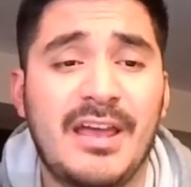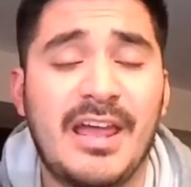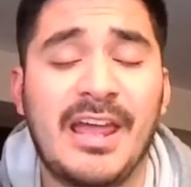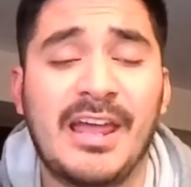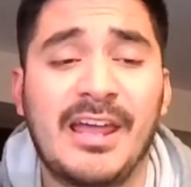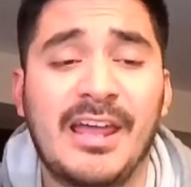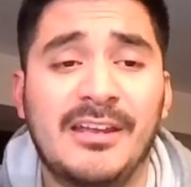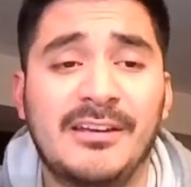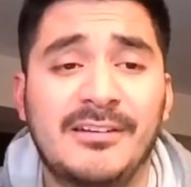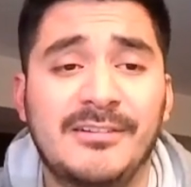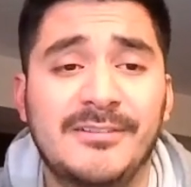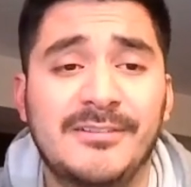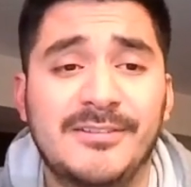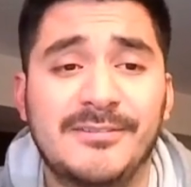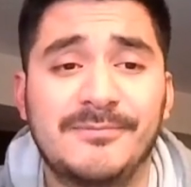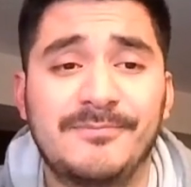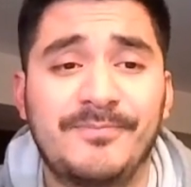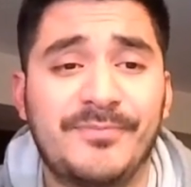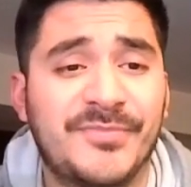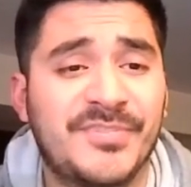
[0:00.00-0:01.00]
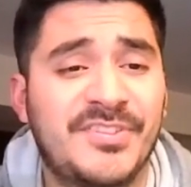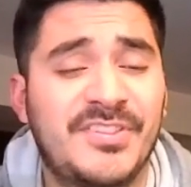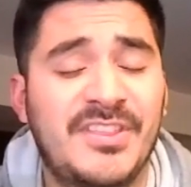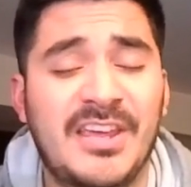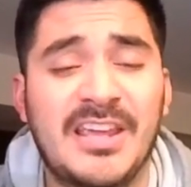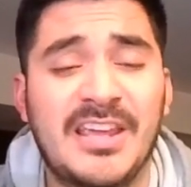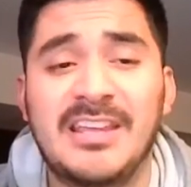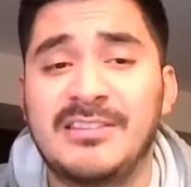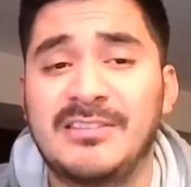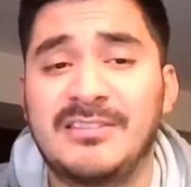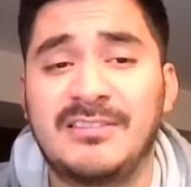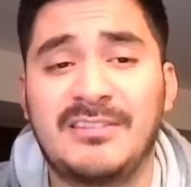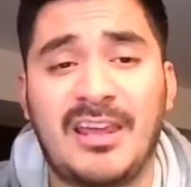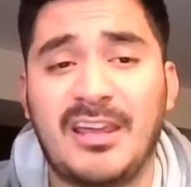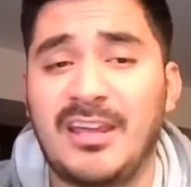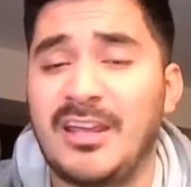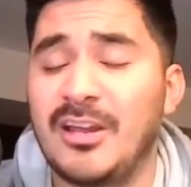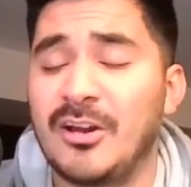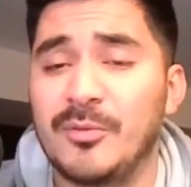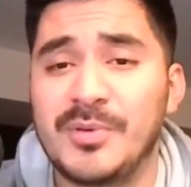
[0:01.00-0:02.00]
And yeah they
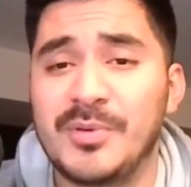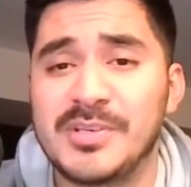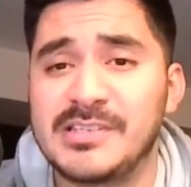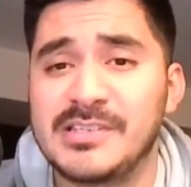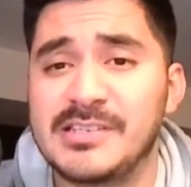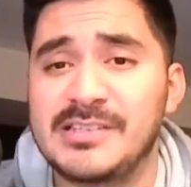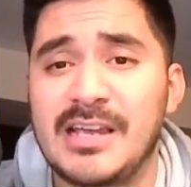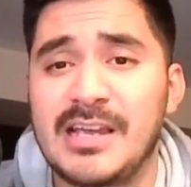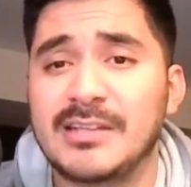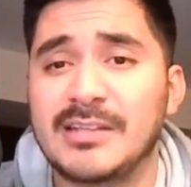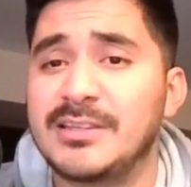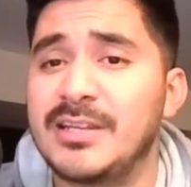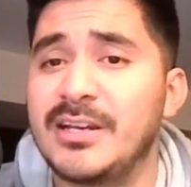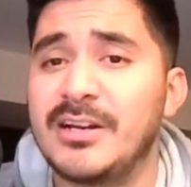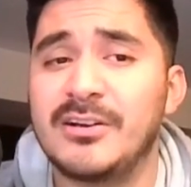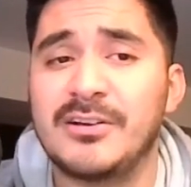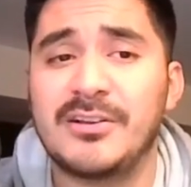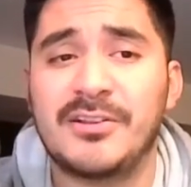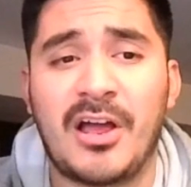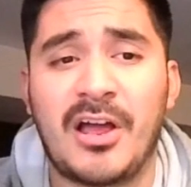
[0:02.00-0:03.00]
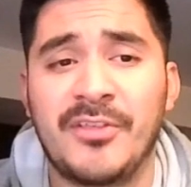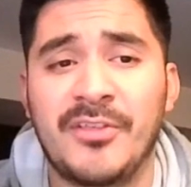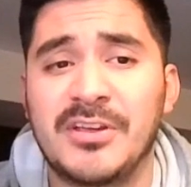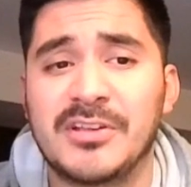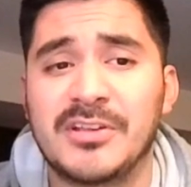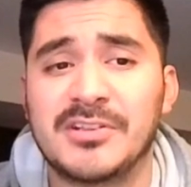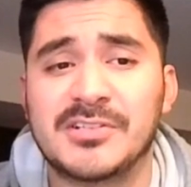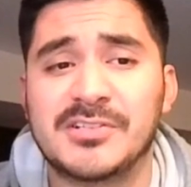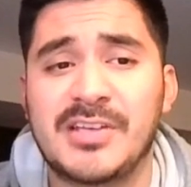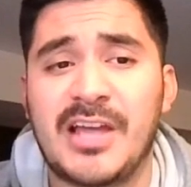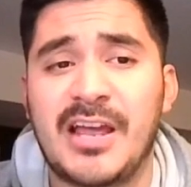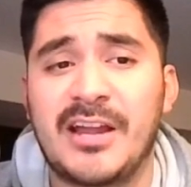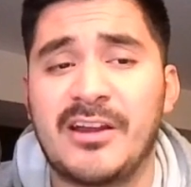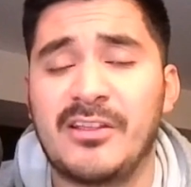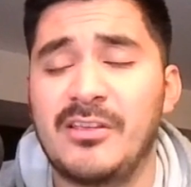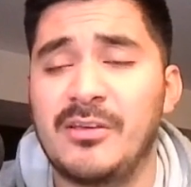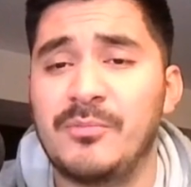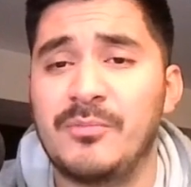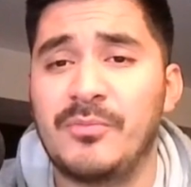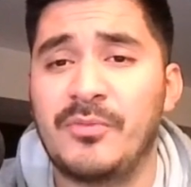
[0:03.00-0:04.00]
take care of business out there, and on the other side
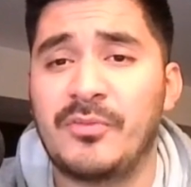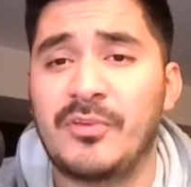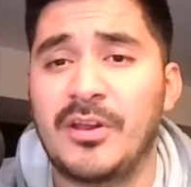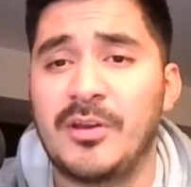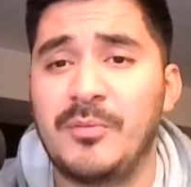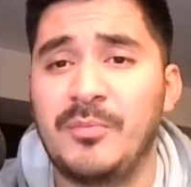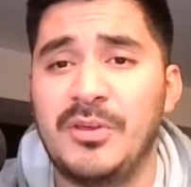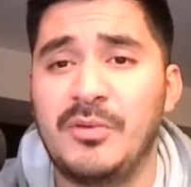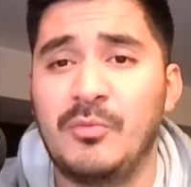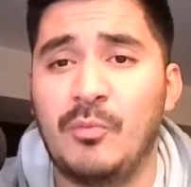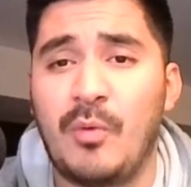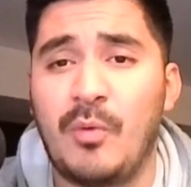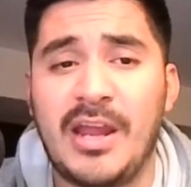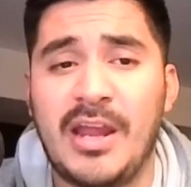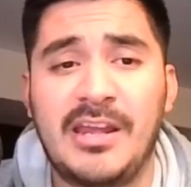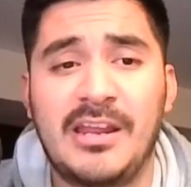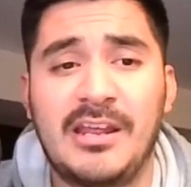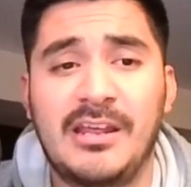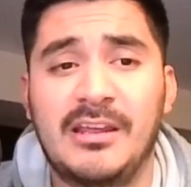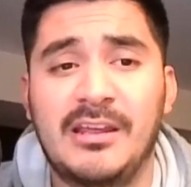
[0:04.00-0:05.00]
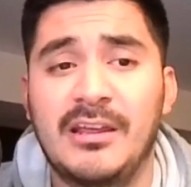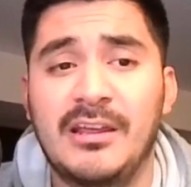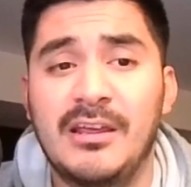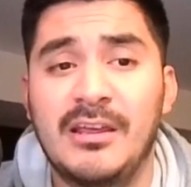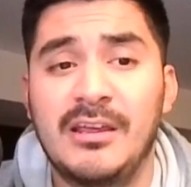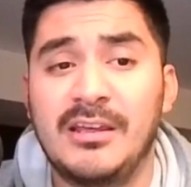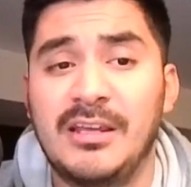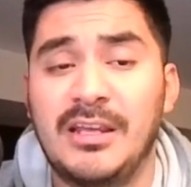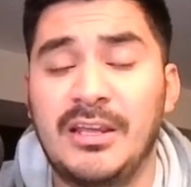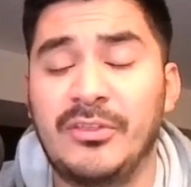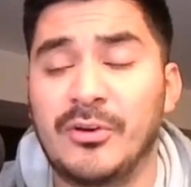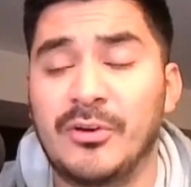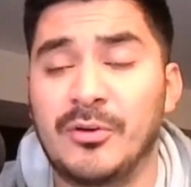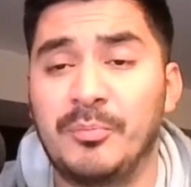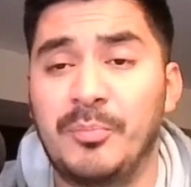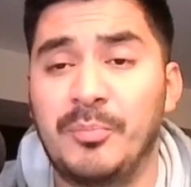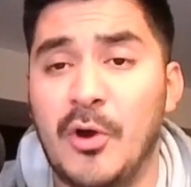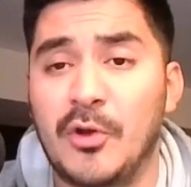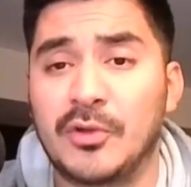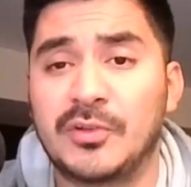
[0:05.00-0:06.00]
of them is going to be waiting either
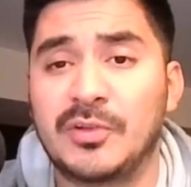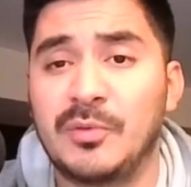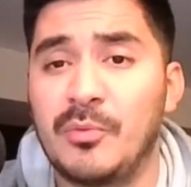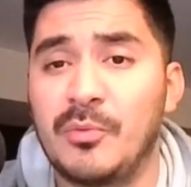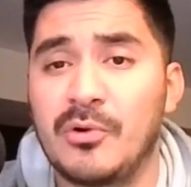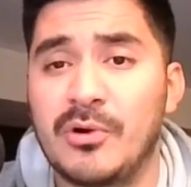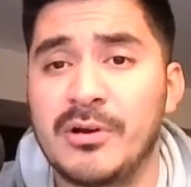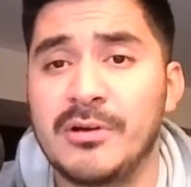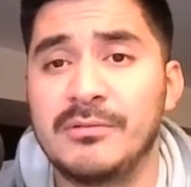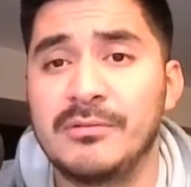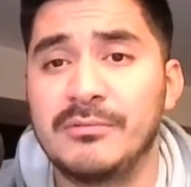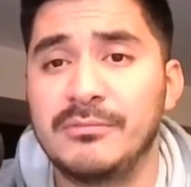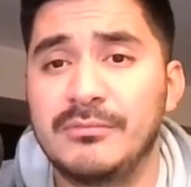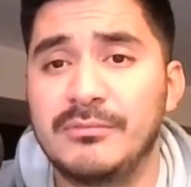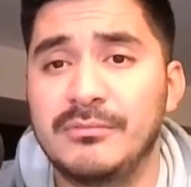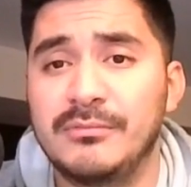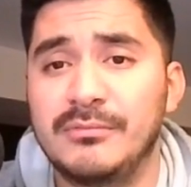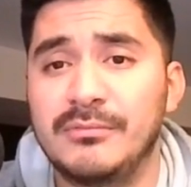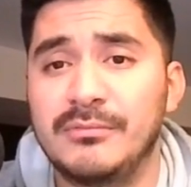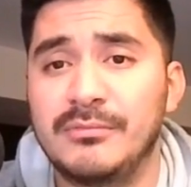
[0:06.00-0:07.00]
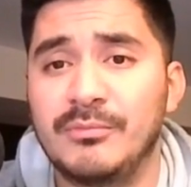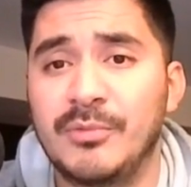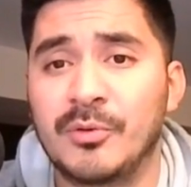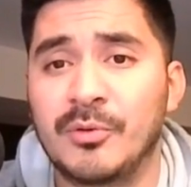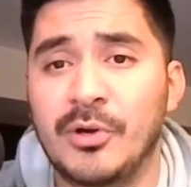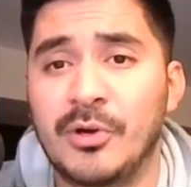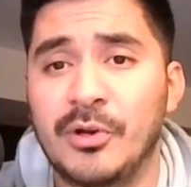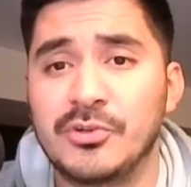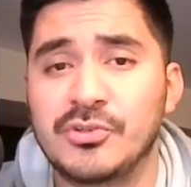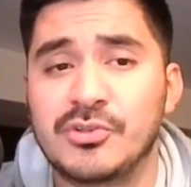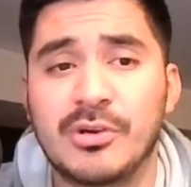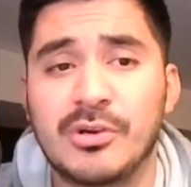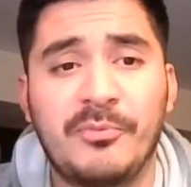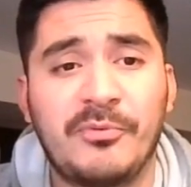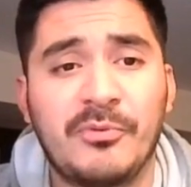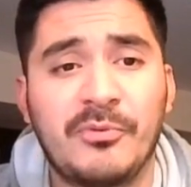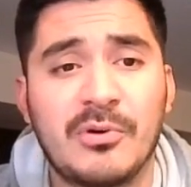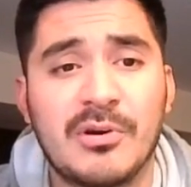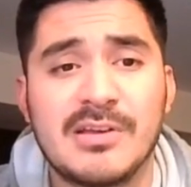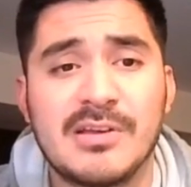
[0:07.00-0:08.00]
Baltimore, a road trip
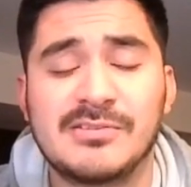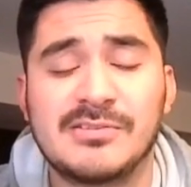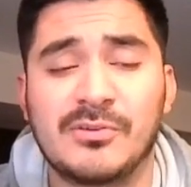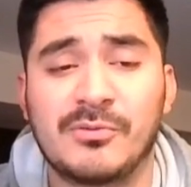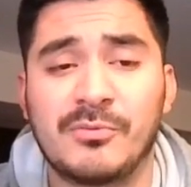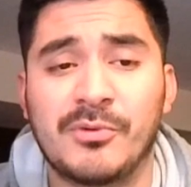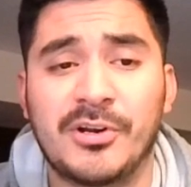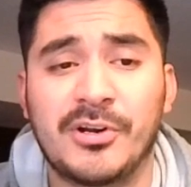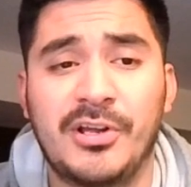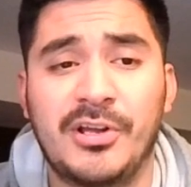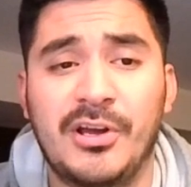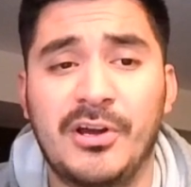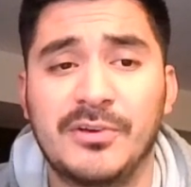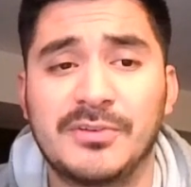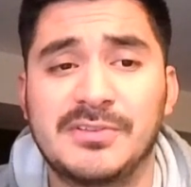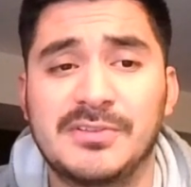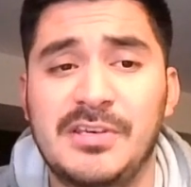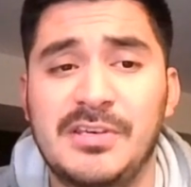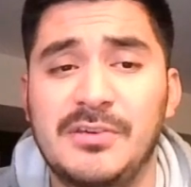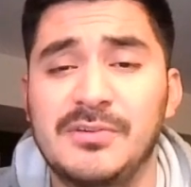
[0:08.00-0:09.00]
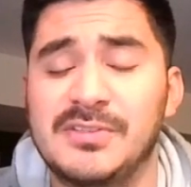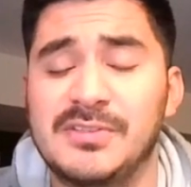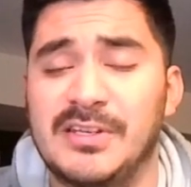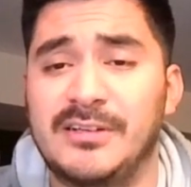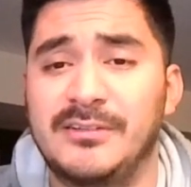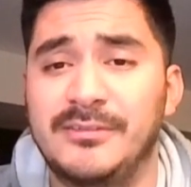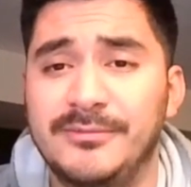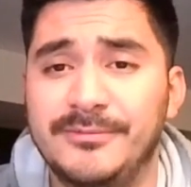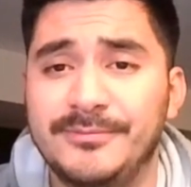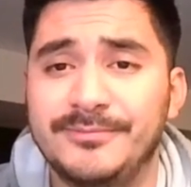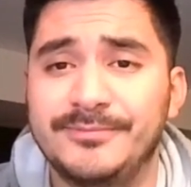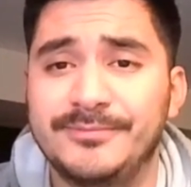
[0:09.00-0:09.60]
for us, or we're going to host Houston.